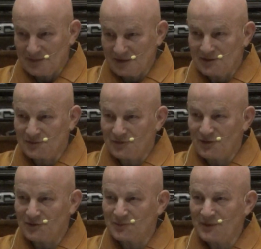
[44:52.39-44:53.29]
and the
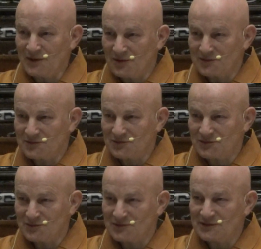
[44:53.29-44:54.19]
form belongs
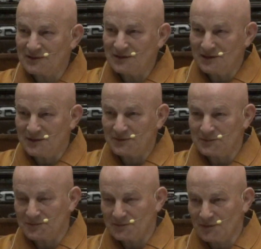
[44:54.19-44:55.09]
to the
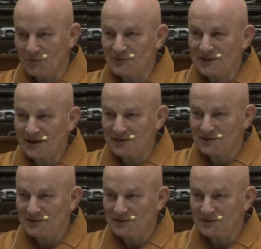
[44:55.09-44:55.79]
object.